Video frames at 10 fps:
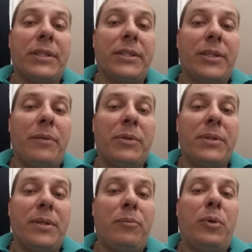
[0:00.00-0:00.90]
is going to jump
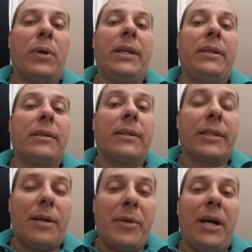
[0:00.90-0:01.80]
at some point and you're
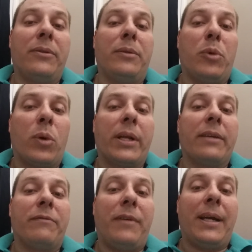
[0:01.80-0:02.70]
going to come out in the
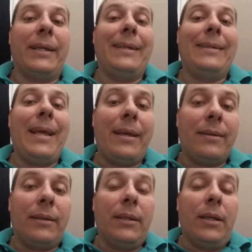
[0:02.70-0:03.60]
morning and find it
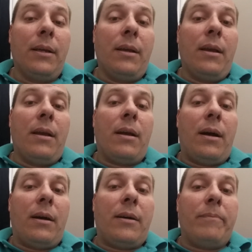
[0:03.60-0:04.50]
dead.
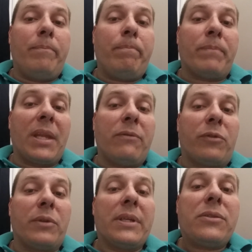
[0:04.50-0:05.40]

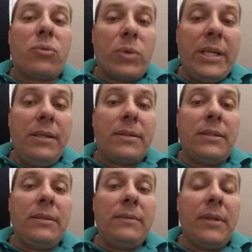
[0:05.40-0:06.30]
For this
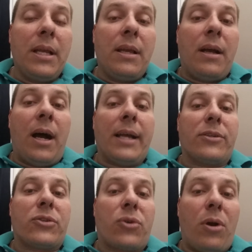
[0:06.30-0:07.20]
reason, I
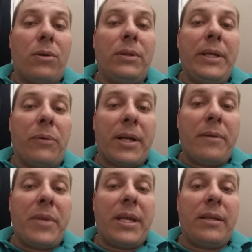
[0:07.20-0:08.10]
strongly
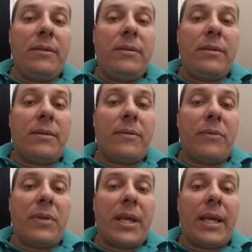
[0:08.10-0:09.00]
recommend
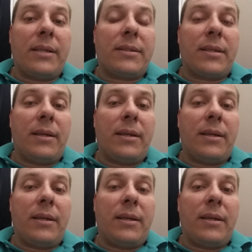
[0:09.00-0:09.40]
that